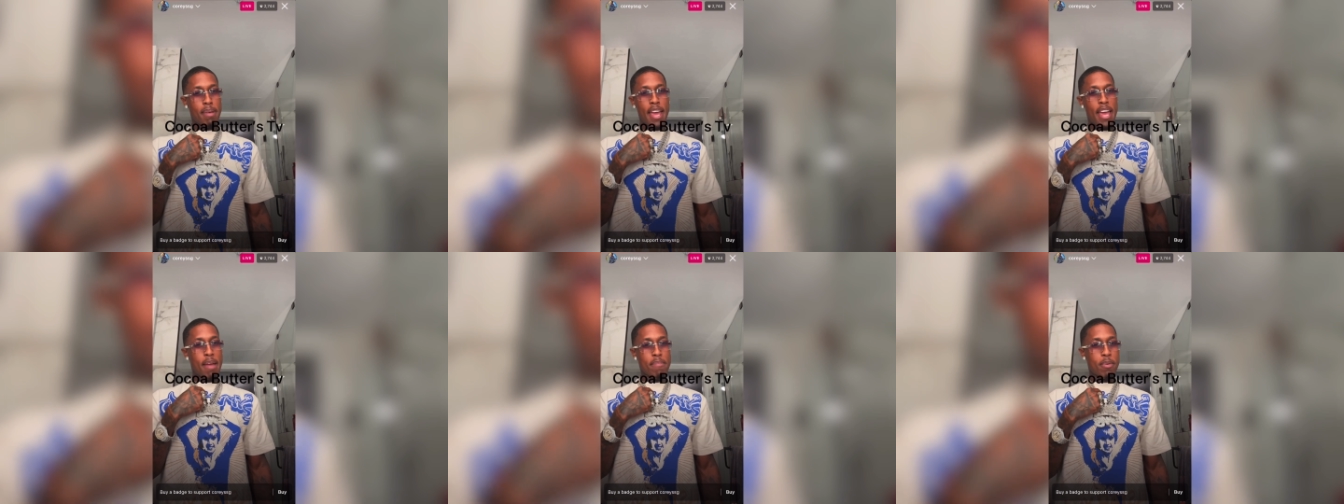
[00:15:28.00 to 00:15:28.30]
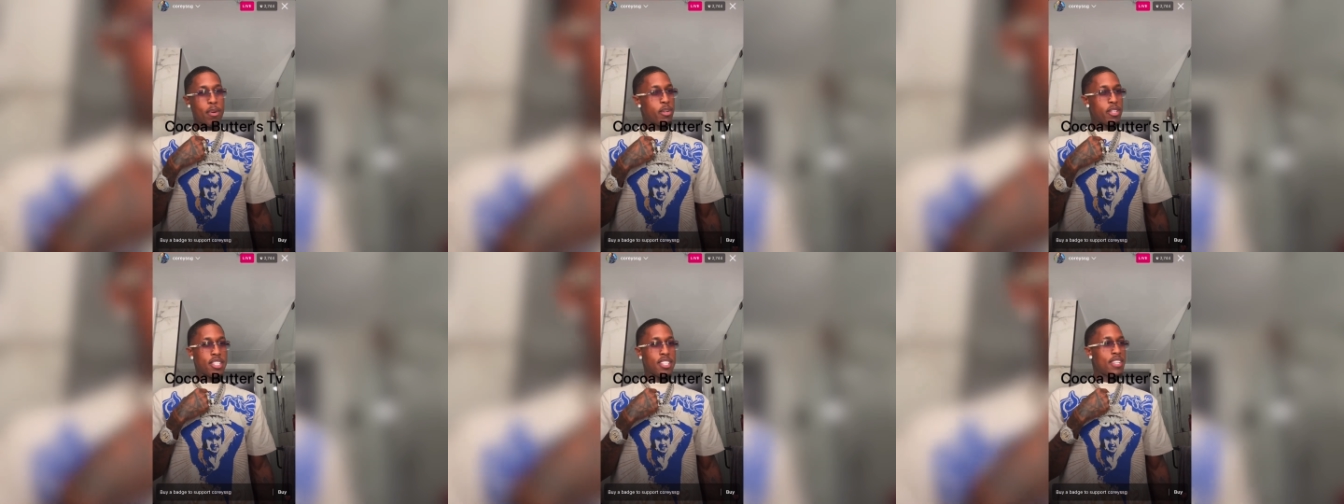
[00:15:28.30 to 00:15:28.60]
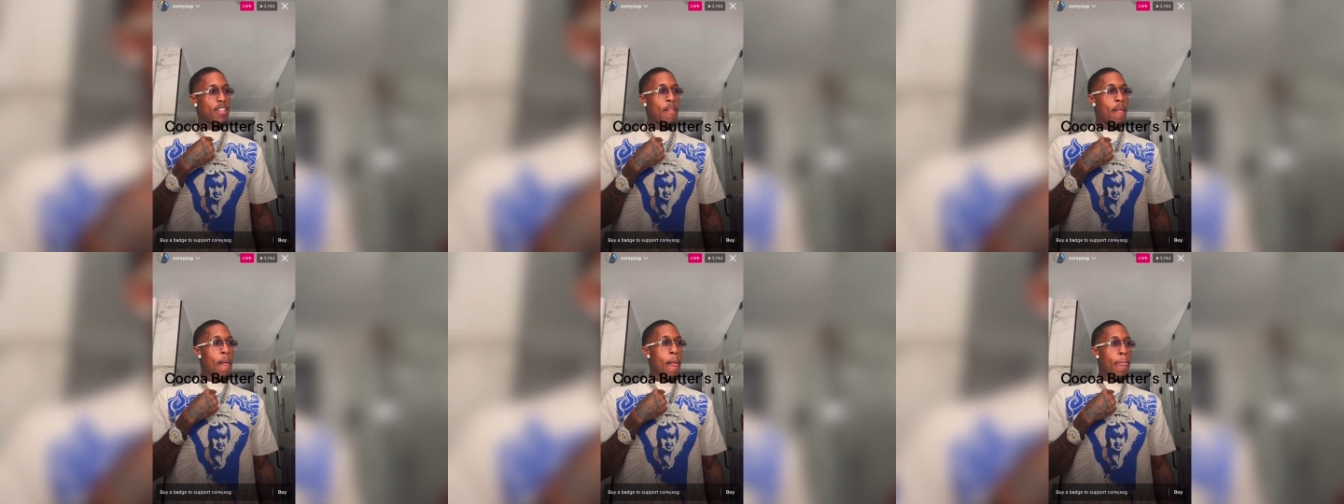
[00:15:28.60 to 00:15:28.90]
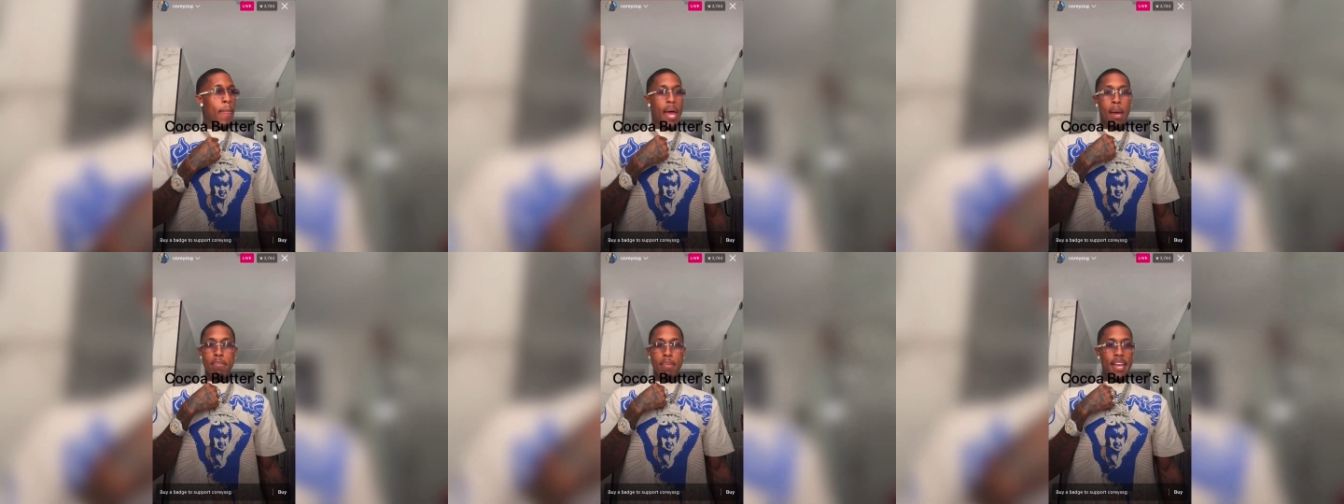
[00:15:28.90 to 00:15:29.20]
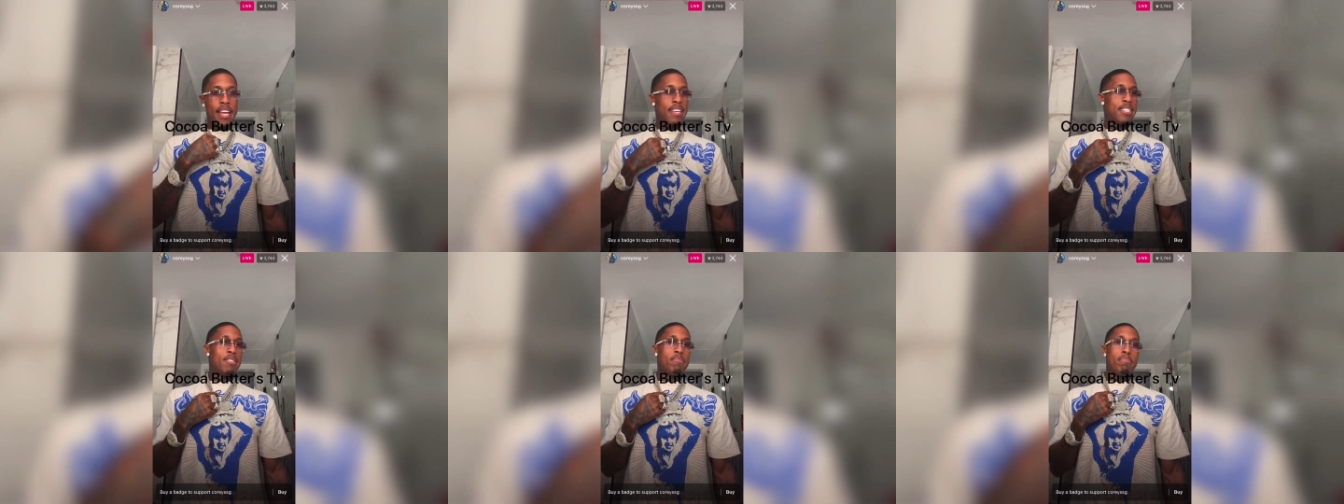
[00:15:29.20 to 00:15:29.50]
person. I made
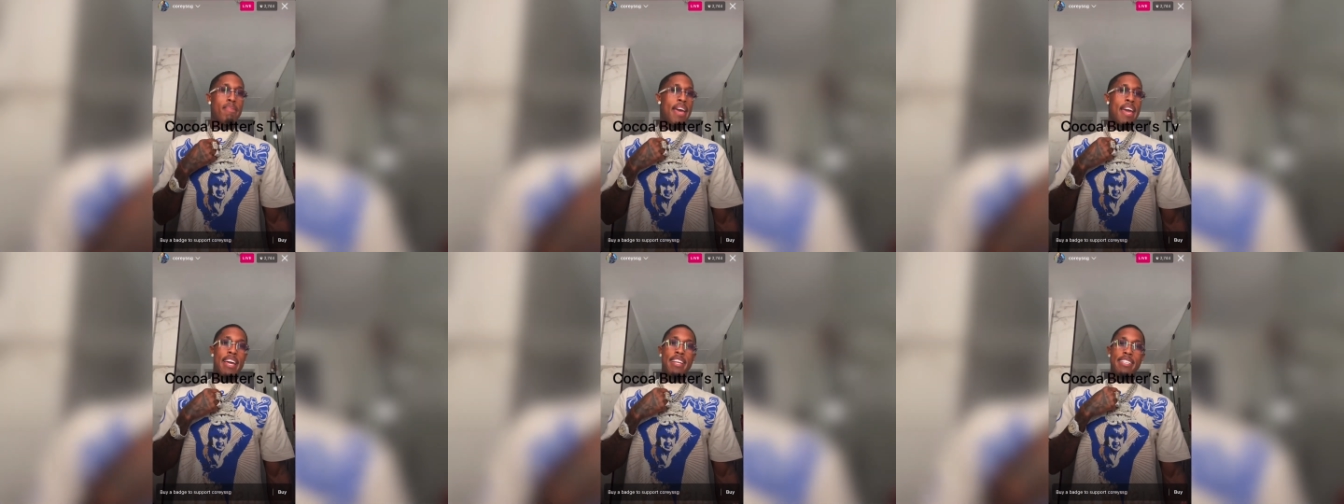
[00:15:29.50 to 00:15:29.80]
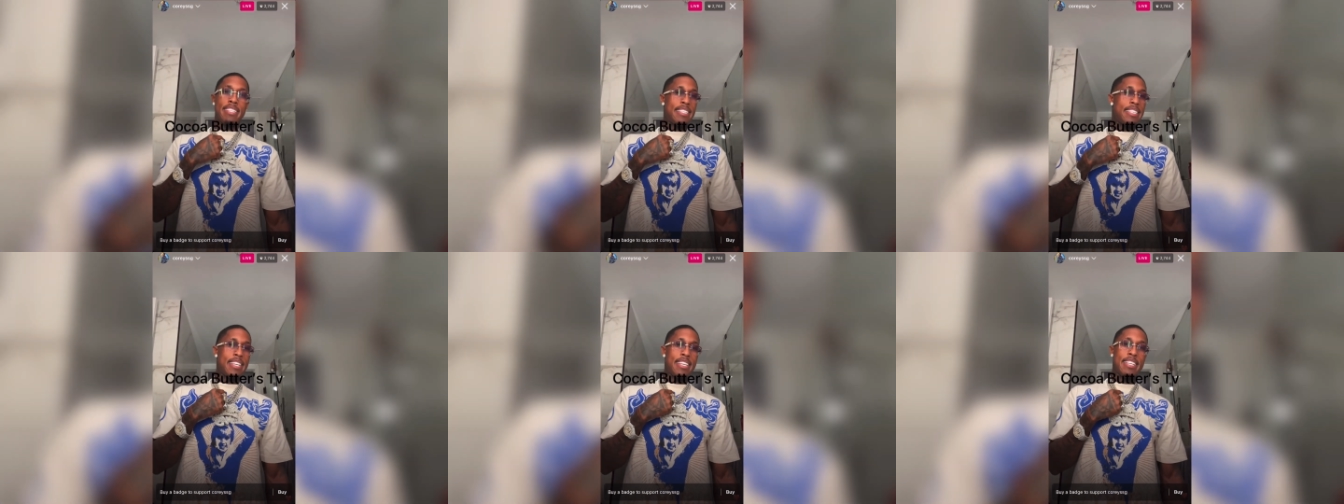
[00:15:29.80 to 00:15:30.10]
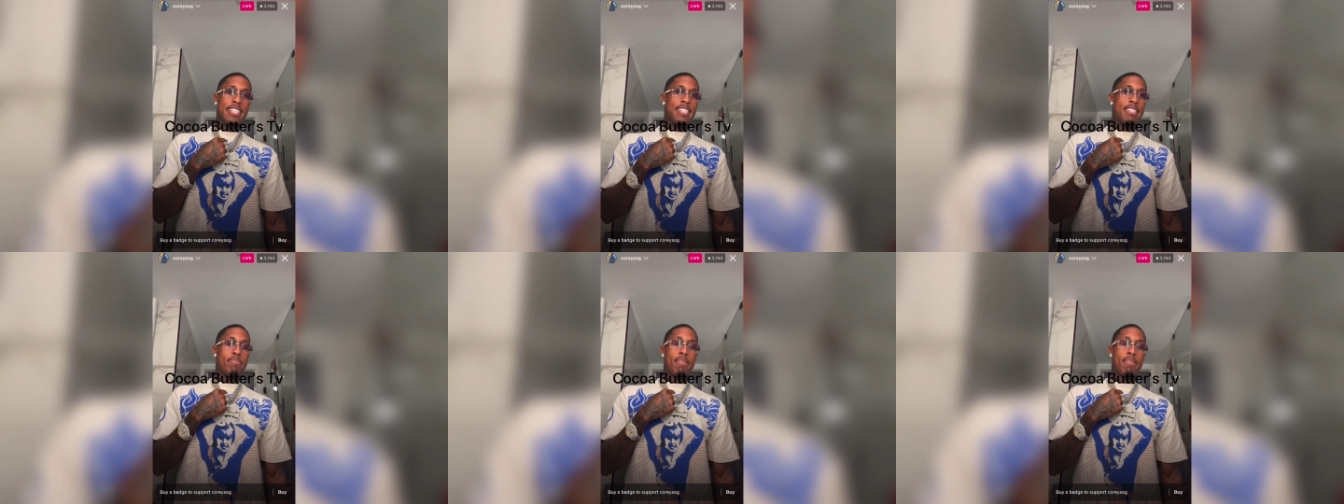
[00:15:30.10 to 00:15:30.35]
some bad decisions, man.